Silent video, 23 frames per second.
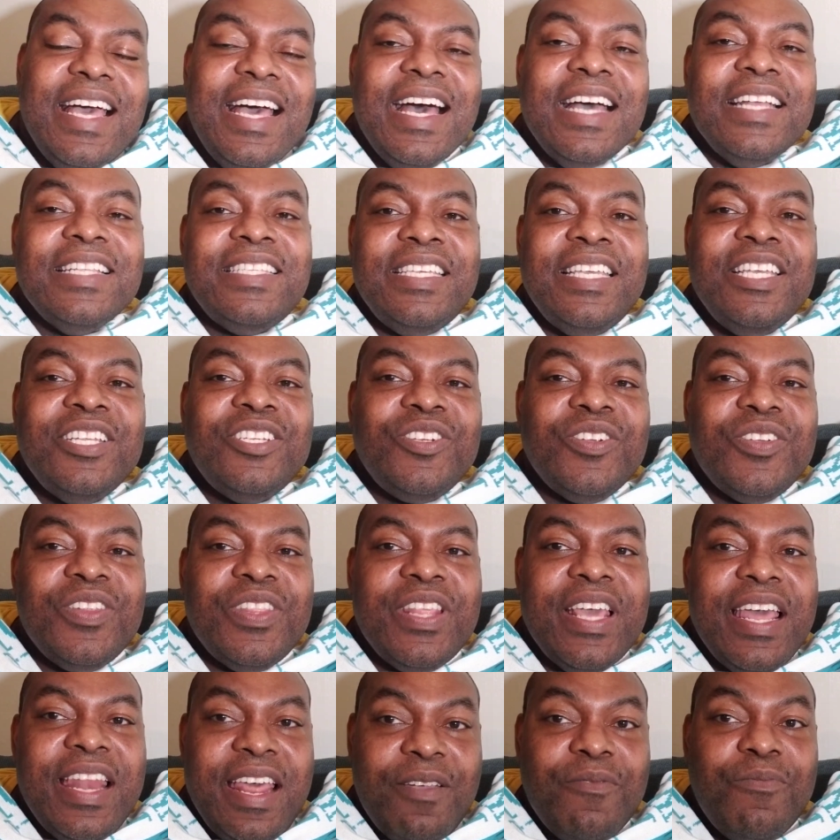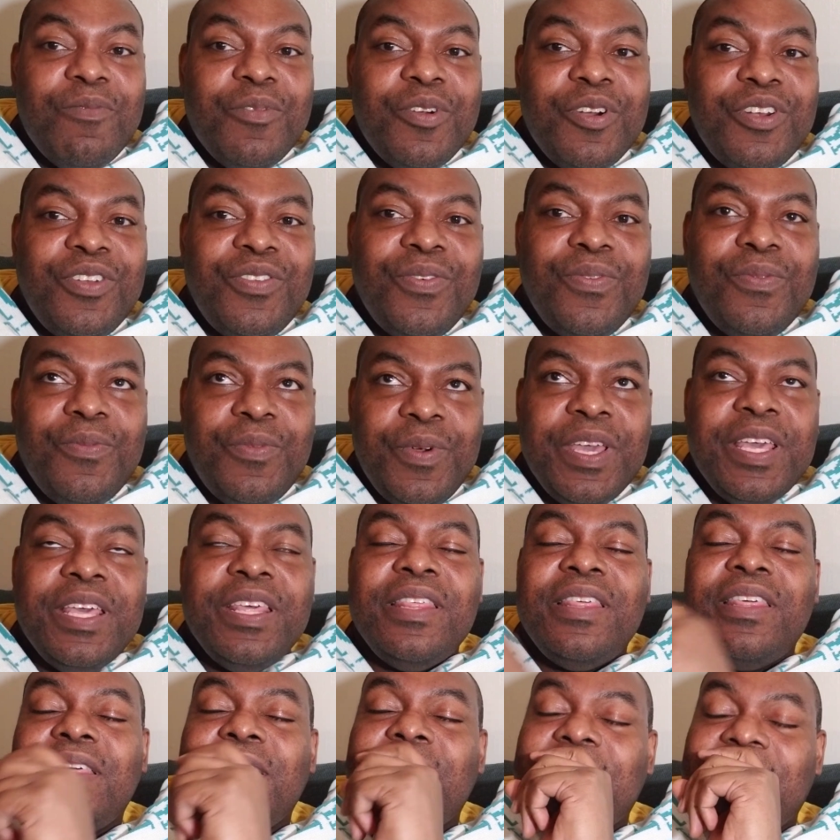a teacher that I worked
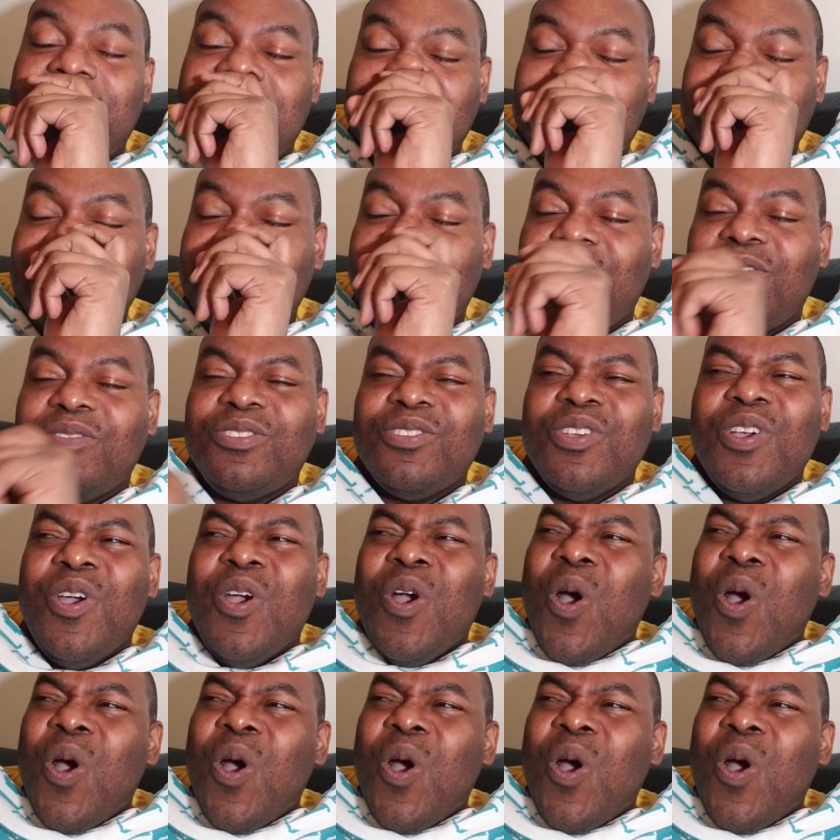with, she goes,